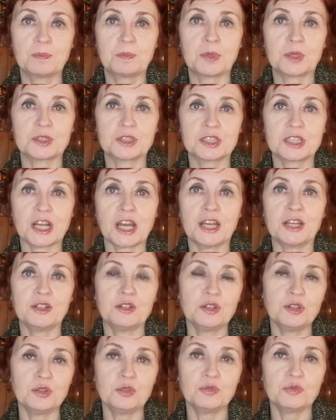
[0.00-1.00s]
But I
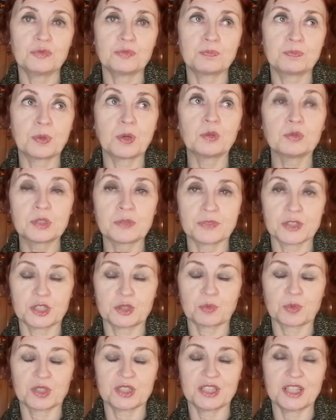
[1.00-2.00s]
knew both of
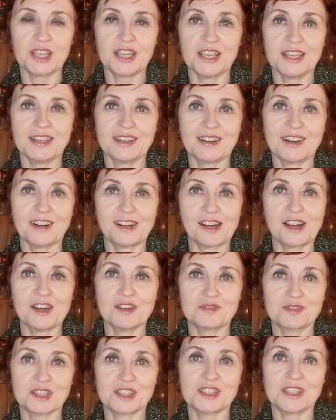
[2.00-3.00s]
us were saying in our
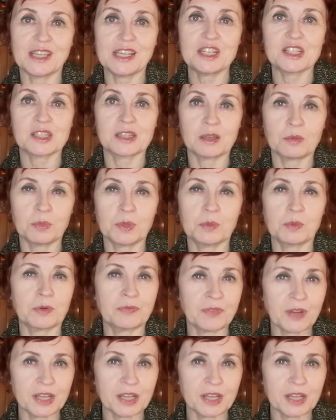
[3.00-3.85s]
conversation that we were